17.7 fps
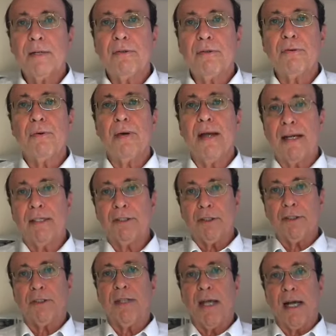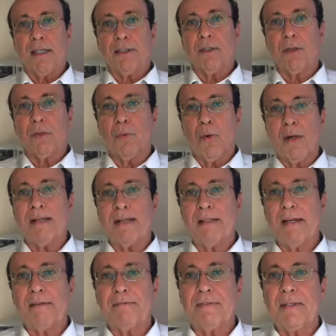through exercise or
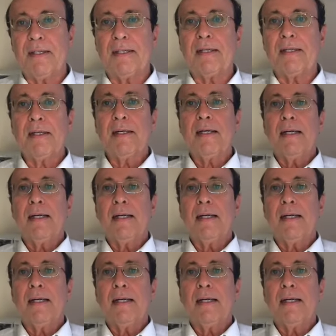weightlifting.